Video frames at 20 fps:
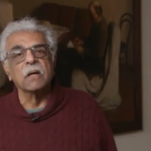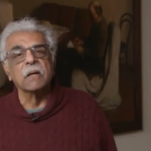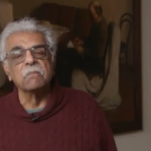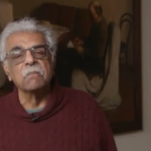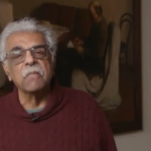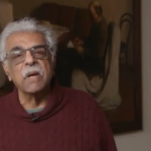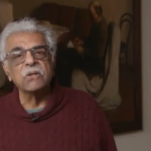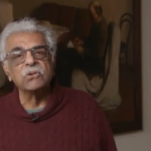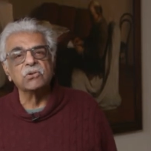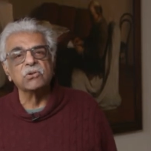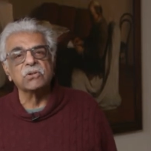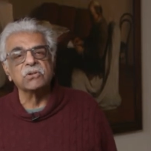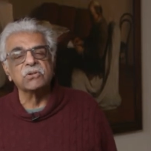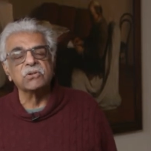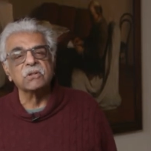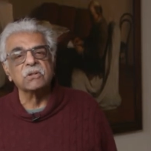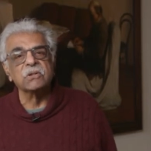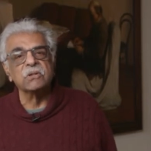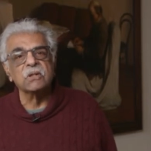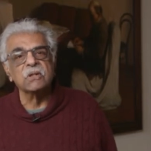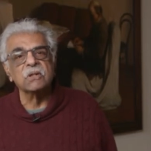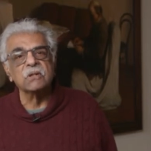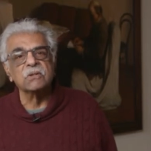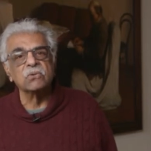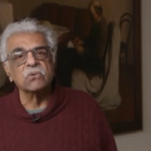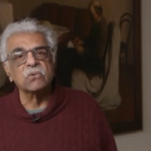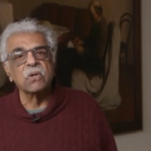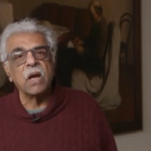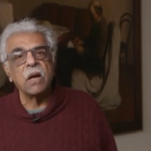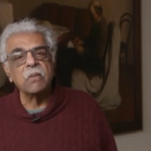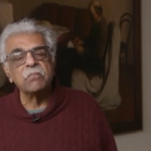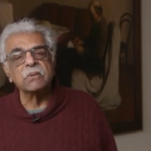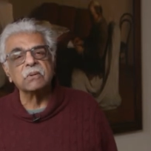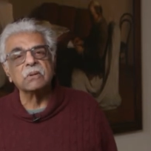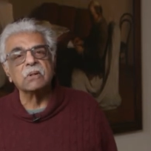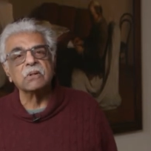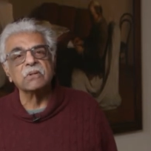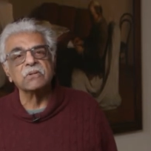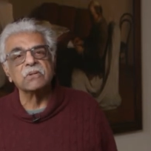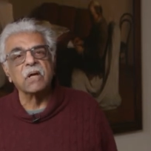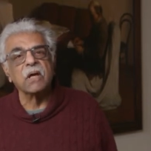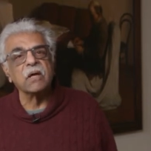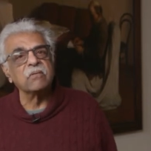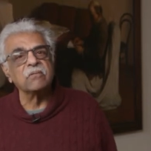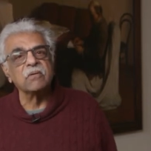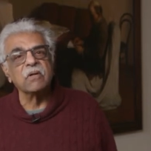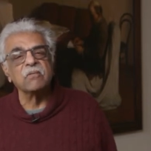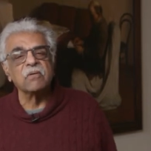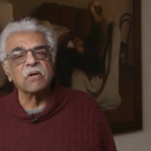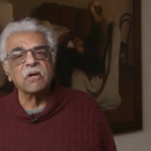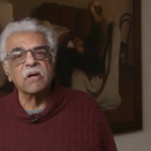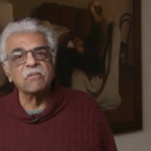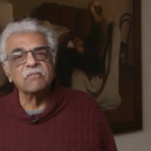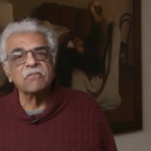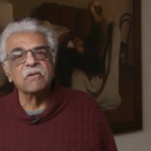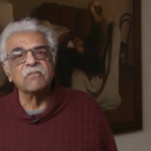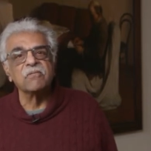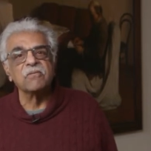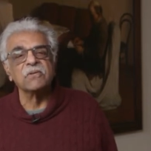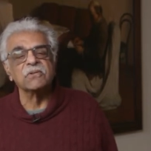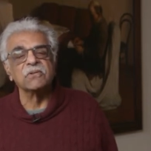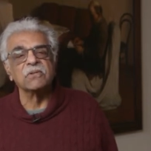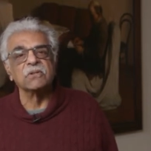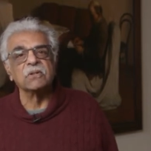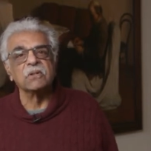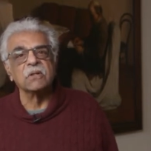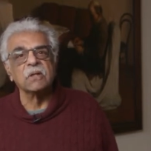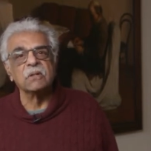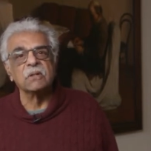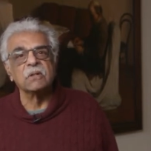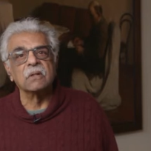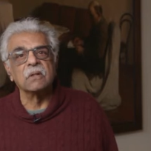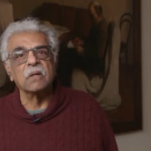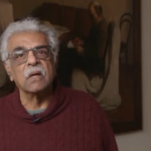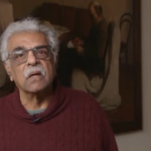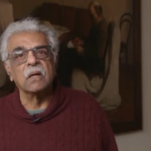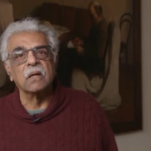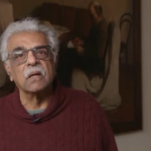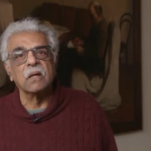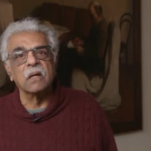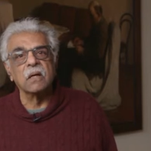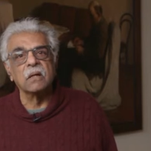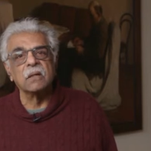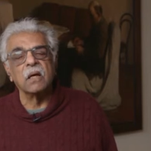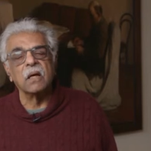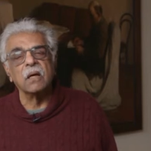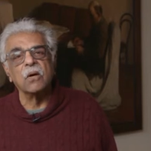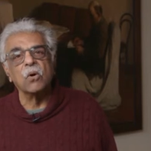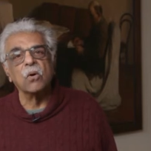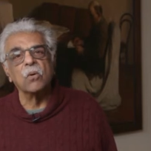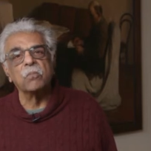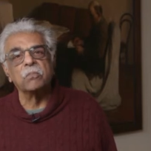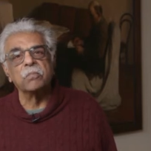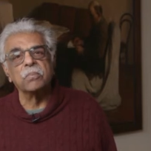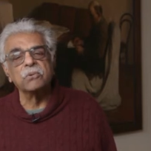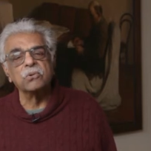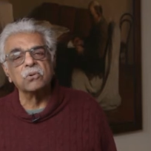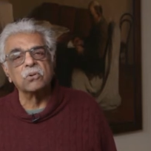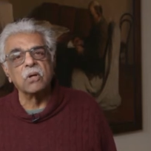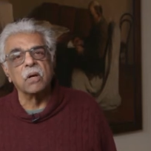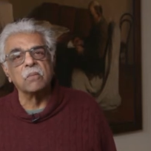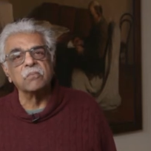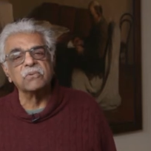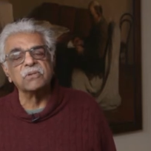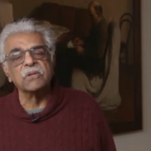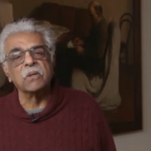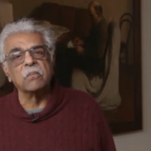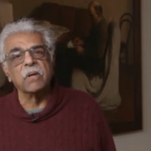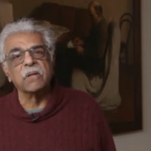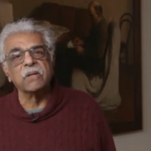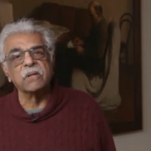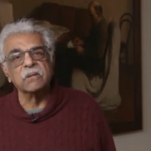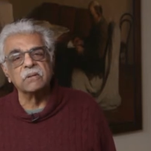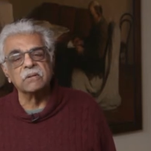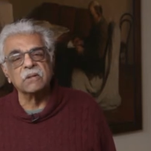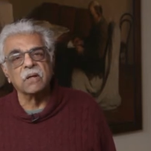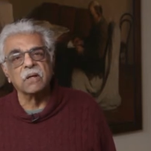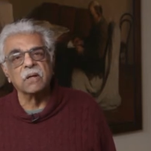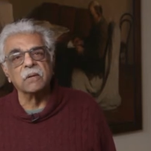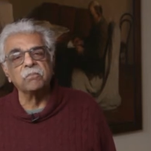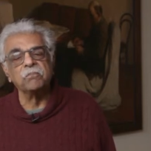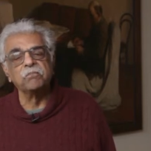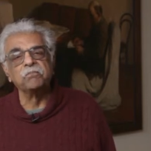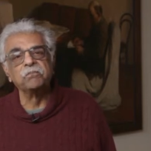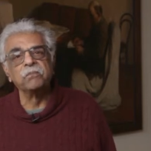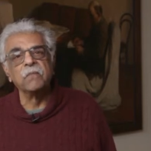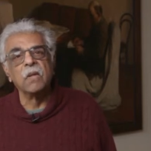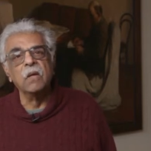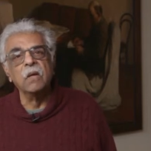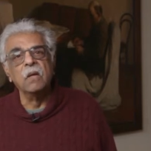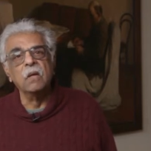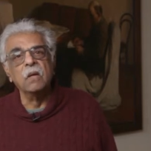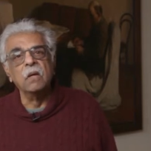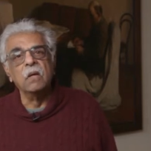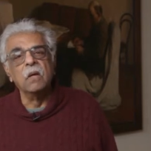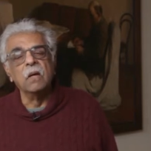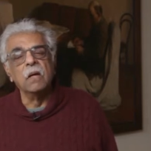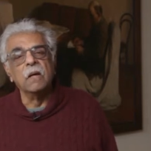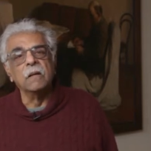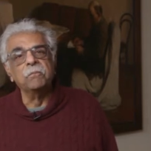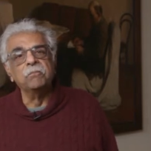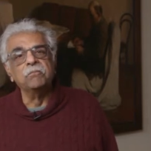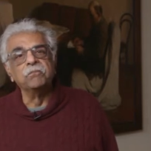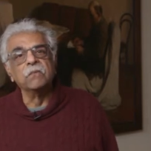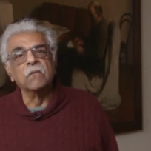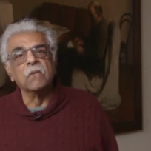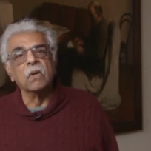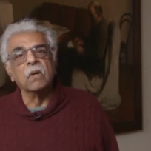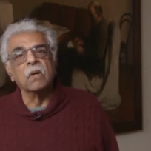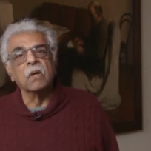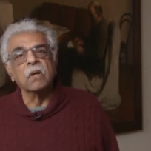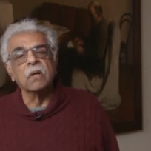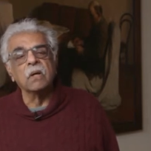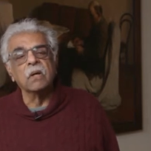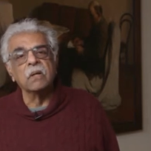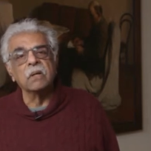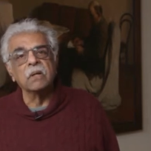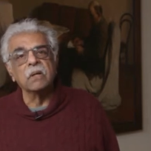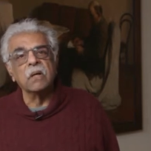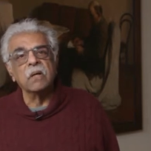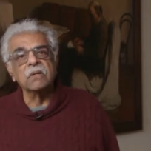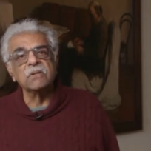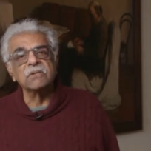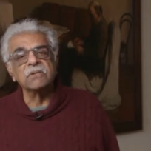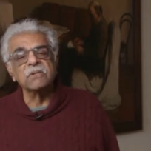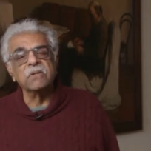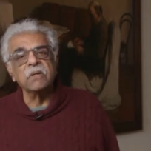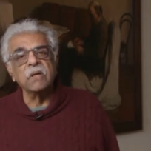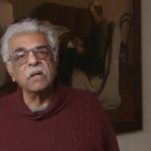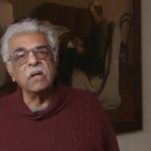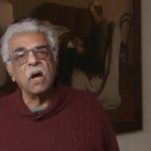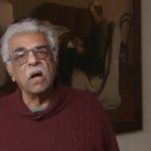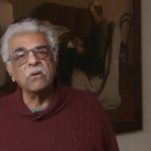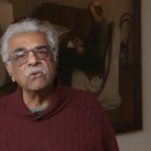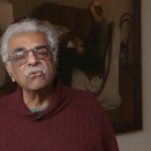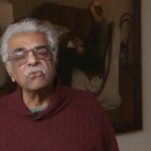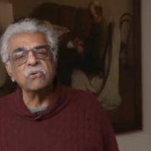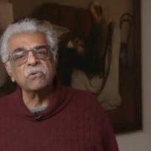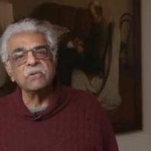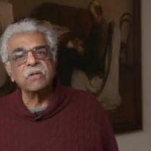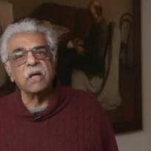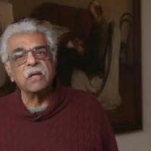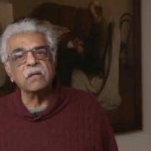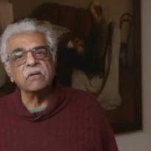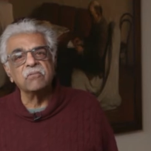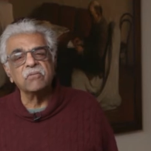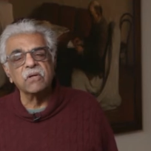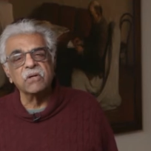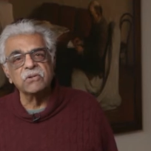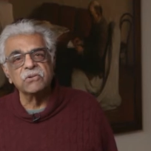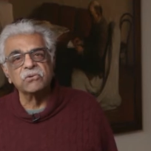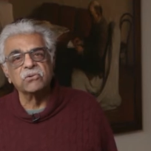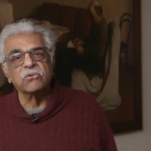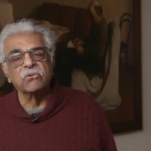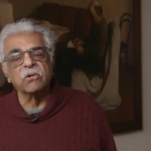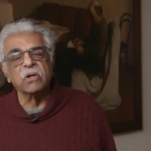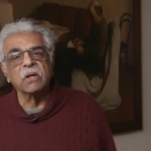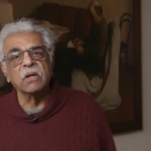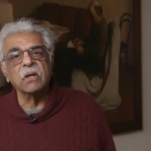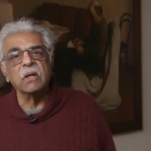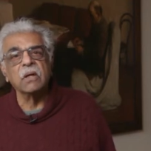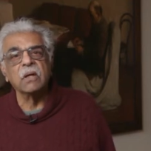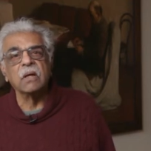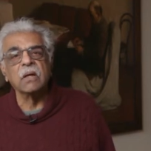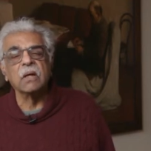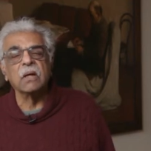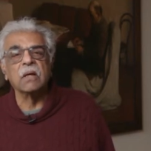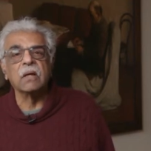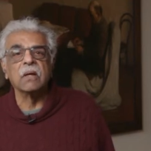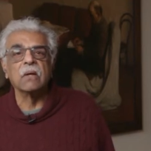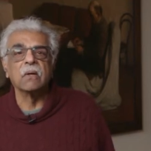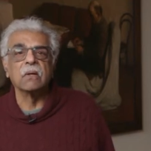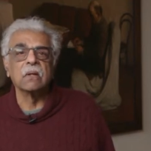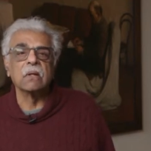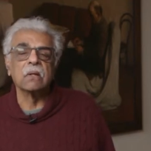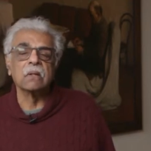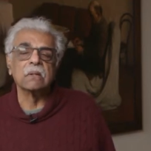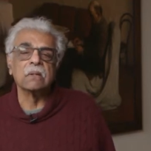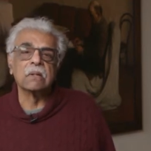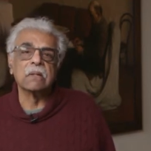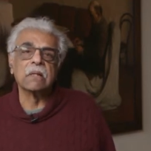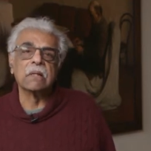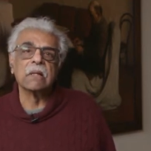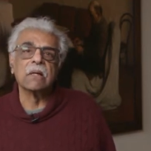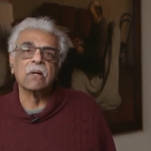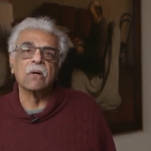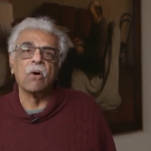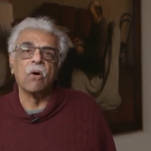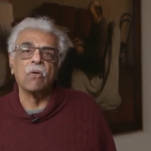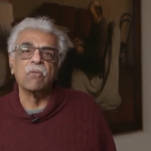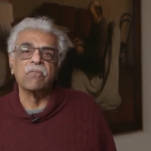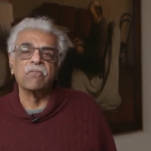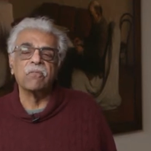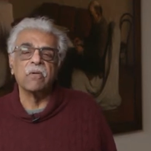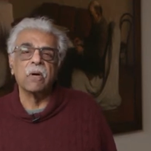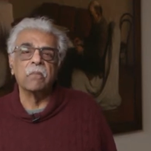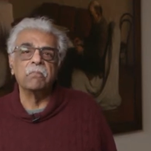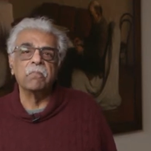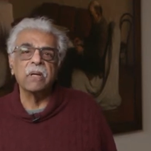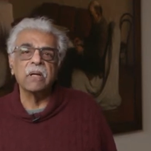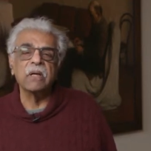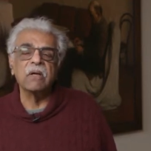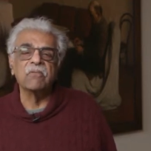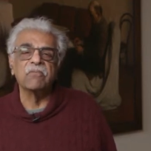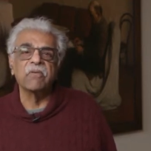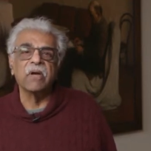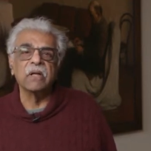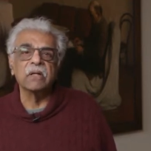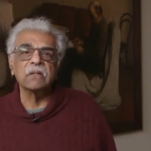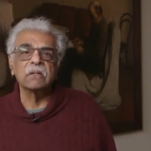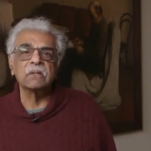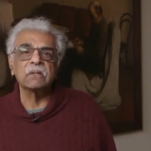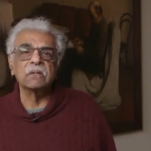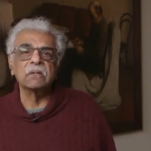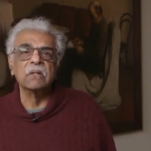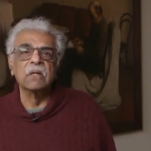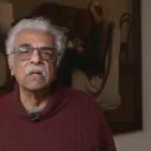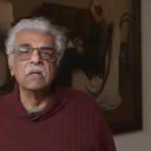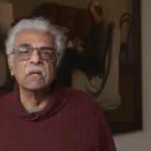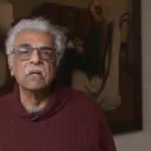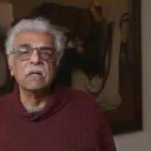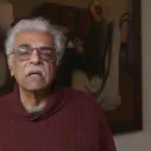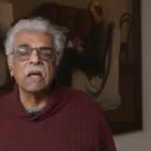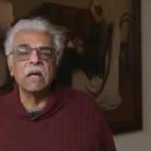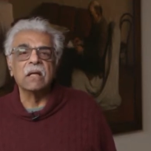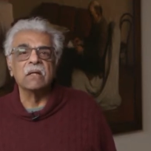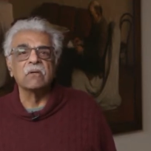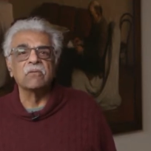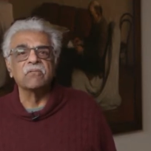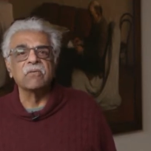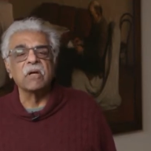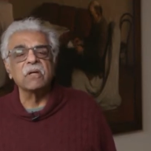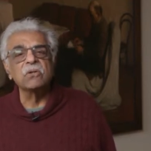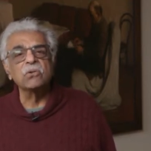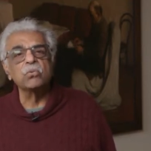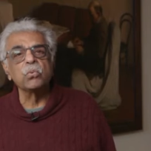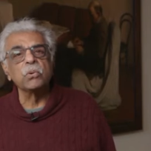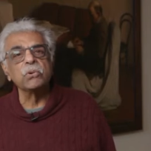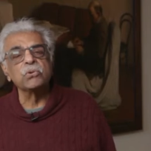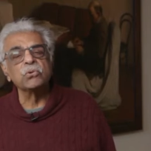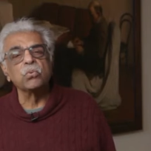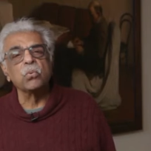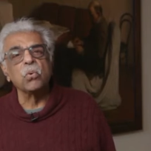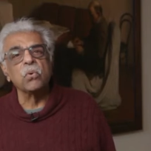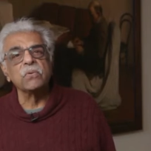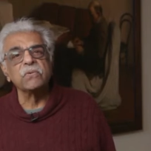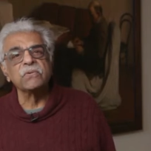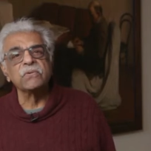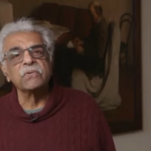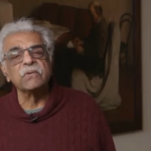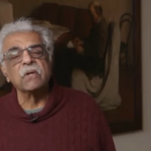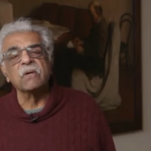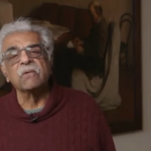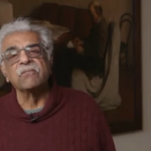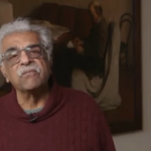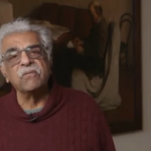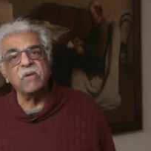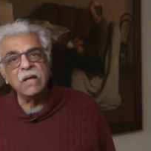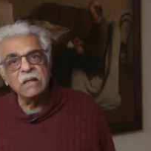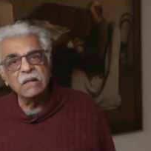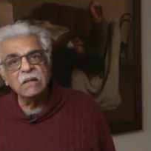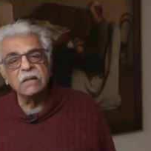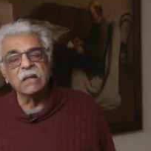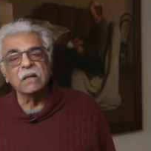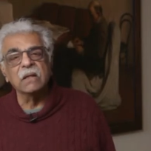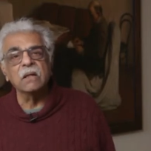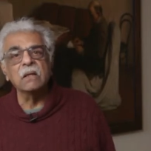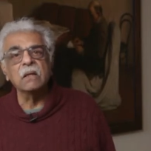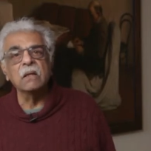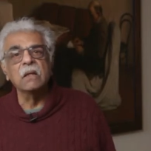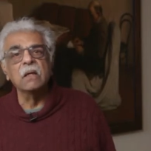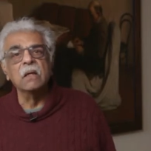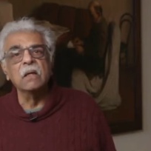major cities or capitals I have never ever visited, and I hope to come some other time. It's the 100th anniversary of a big event, an event which was a failure,